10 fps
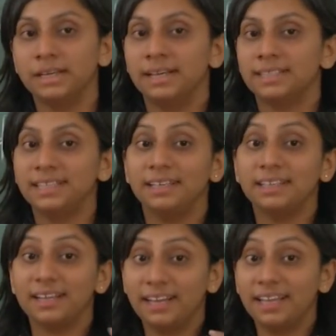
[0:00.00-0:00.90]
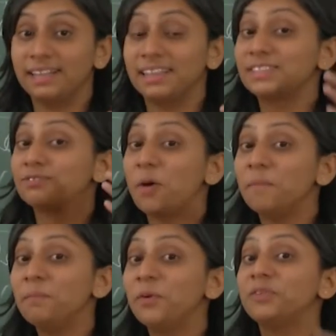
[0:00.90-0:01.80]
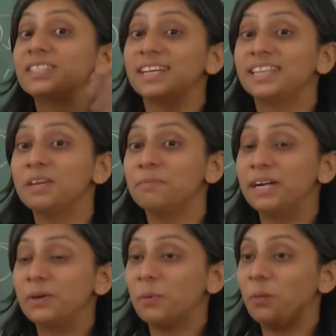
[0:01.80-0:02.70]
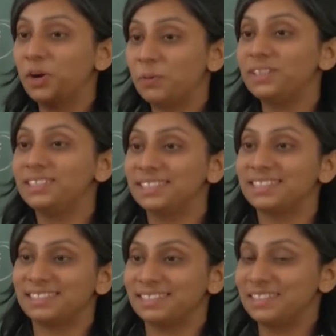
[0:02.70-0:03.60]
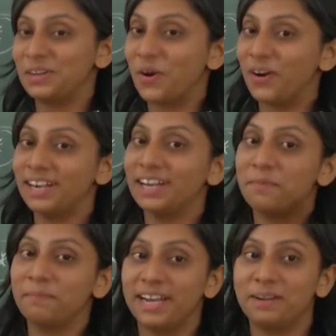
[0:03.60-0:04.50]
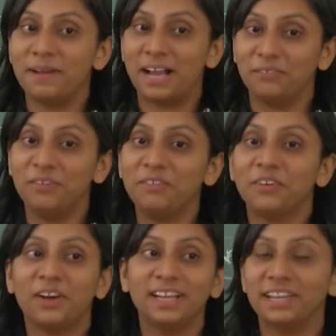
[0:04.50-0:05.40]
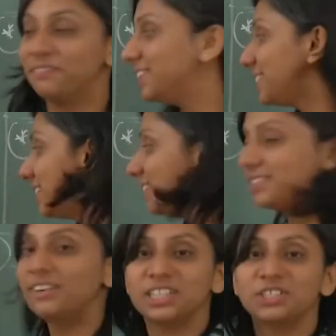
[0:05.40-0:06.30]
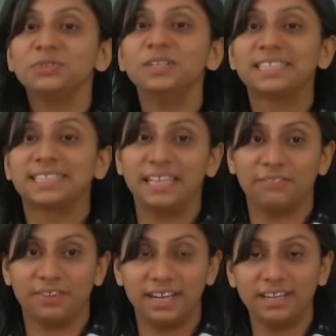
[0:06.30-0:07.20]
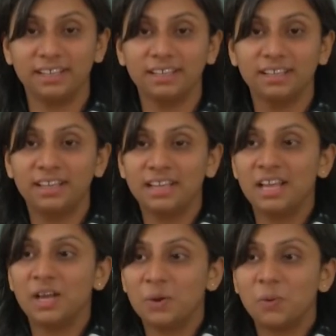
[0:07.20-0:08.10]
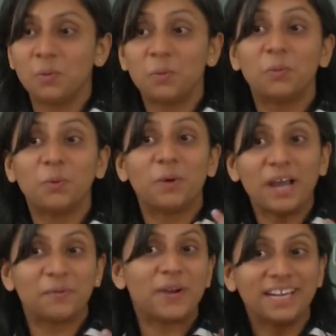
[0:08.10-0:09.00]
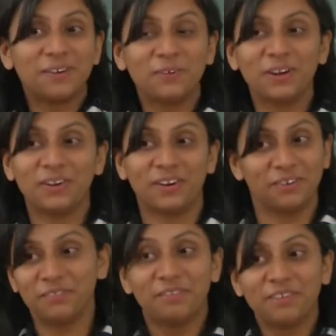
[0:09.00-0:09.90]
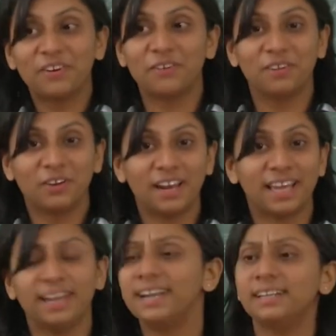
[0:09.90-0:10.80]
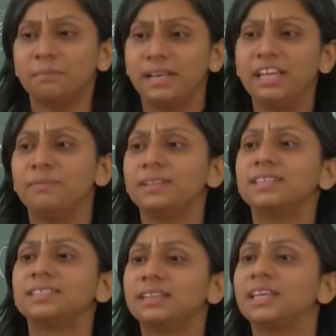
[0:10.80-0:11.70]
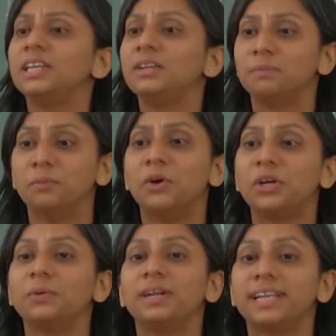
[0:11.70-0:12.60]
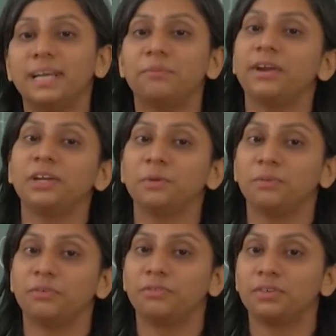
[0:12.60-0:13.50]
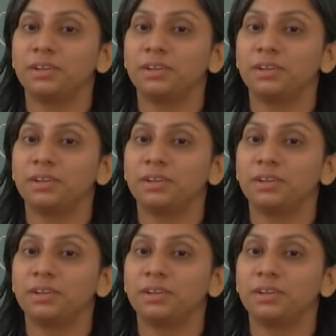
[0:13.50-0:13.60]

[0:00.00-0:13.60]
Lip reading: See, again, this formal proof is nothing but what we just nodded a minute back. We were all convinced that this reduction rule is safe, right? Why did we all nod it? We all agreed, and believe me, there is nothing more to it that I'm trying to prove.